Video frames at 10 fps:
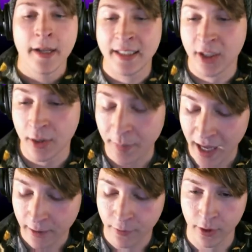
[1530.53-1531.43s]
Is there a
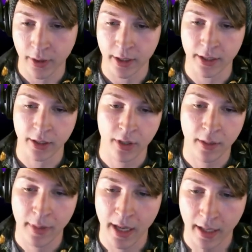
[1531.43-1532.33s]
bag for you here? Did you get a
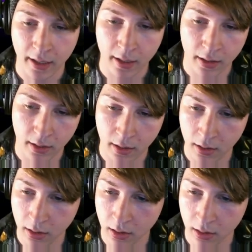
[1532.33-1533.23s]
bag?
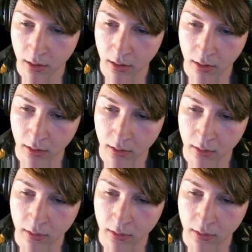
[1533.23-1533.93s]
Yeah.